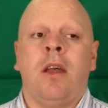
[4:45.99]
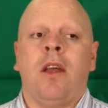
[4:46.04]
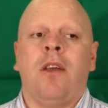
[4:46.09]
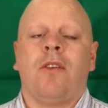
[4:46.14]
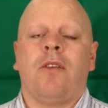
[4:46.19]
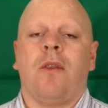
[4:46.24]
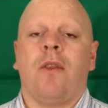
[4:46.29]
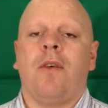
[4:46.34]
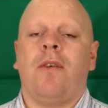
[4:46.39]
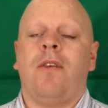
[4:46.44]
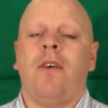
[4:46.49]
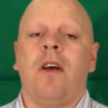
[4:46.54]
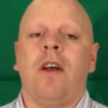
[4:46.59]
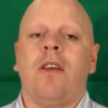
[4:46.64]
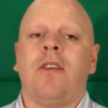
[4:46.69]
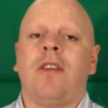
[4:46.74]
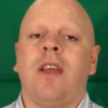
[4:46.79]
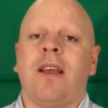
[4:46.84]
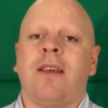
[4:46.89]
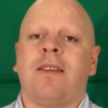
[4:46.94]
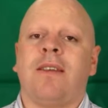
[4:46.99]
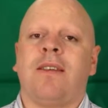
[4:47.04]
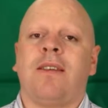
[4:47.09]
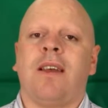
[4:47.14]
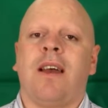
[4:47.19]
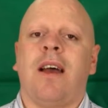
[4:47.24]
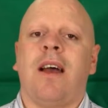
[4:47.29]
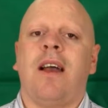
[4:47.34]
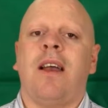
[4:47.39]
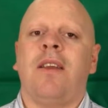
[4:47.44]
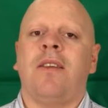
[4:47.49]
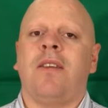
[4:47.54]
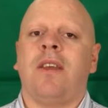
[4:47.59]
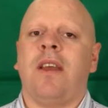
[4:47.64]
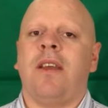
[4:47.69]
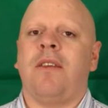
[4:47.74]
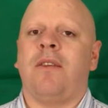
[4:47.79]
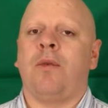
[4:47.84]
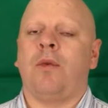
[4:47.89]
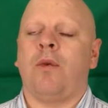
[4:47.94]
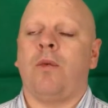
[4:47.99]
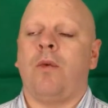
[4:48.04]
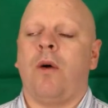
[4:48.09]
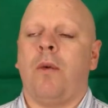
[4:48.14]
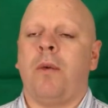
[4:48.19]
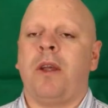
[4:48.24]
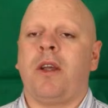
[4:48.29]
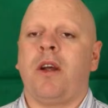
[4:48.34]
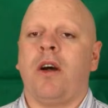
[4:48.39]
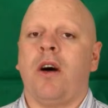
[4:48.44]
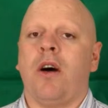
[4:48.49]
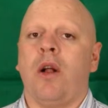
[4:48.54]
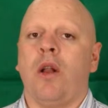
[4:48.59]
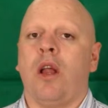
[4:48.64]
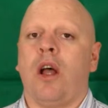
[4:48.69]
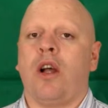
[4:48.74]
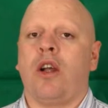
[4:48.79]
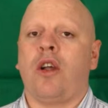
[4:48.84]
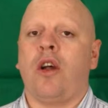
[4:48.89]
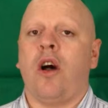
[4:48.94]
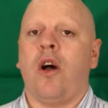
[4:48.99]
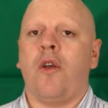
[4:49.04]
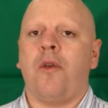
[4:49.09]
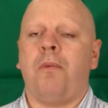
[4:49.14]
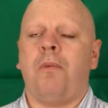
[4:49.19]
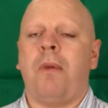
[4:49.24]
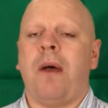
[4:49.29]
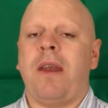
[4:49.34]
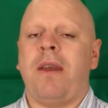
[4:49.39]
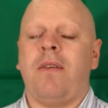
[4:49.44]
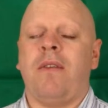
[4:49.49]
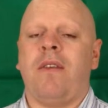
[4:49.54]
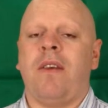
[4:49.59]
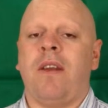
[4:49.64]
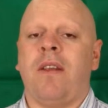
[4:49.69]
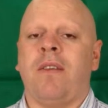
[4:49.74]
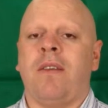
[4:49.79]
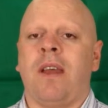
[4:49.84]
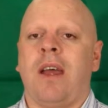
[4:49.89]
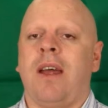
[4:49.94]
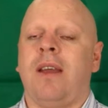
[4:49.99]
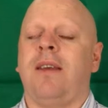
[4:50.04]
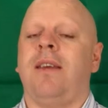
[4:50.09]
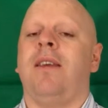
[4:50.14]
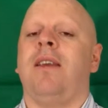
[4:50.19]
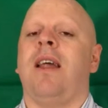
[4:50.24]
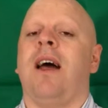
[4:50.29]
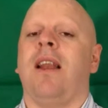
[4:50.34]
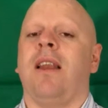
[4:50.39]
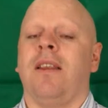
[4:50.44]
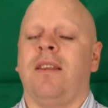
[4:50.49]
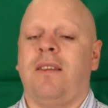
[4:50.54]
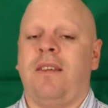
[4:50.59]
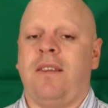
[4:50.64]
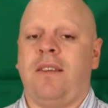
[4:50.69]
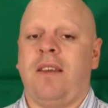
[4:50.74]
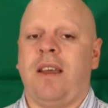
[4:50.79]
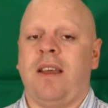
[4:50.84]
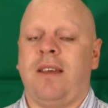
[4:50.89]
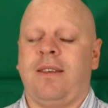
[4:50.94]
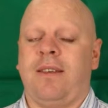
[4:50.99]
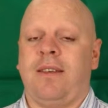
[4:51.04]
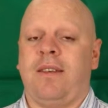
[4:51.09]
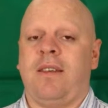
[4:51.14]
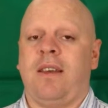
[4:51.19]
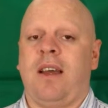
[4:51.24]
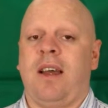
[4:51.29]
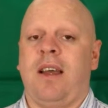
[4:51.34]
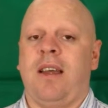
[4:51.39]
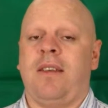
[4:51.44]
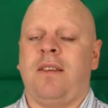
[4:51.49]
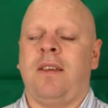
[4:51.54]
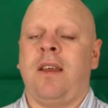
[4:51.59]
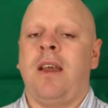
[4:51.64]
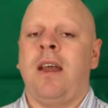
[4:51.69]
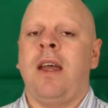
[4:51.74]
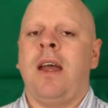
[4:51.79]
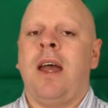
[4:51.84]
So the first exercise is what we call a cost-benefit analysis exercise,